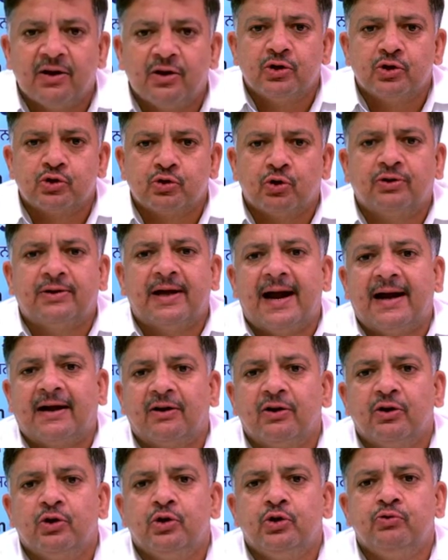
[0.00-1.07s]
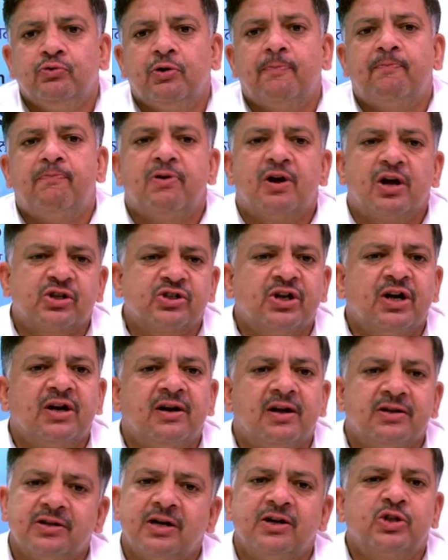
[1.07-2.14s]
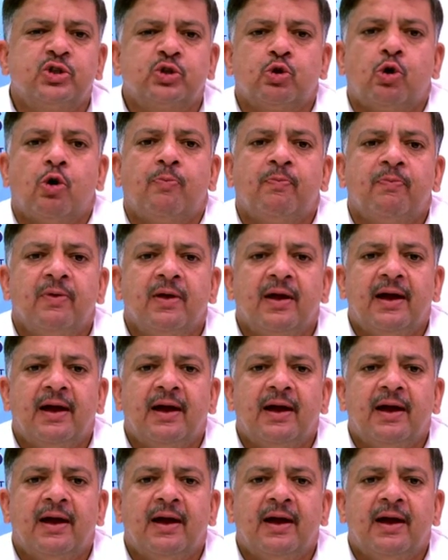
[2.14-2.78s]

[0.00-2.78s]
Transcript: so that your production doesn't stop